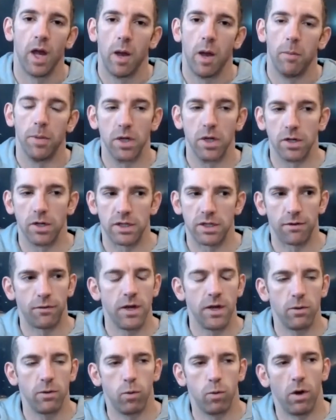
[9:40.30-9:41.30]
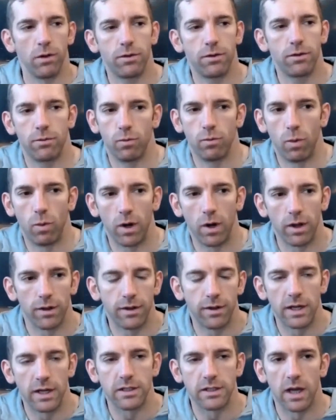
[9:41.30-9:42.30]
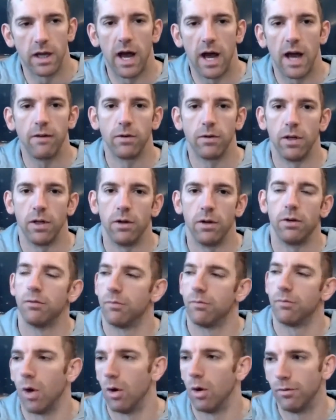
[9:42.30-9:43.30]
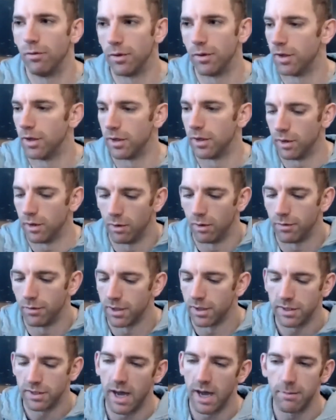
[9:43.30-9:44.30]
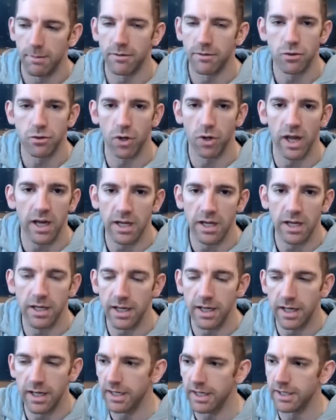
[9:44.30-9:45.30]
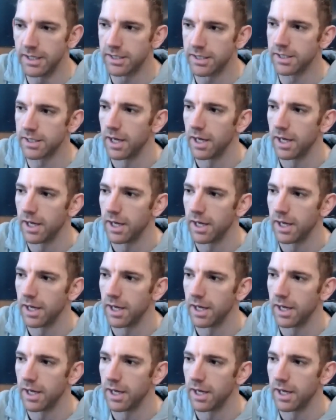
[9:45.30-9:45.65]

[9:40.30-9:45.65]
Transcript: Because I think one of the things that I've learned over the time of training is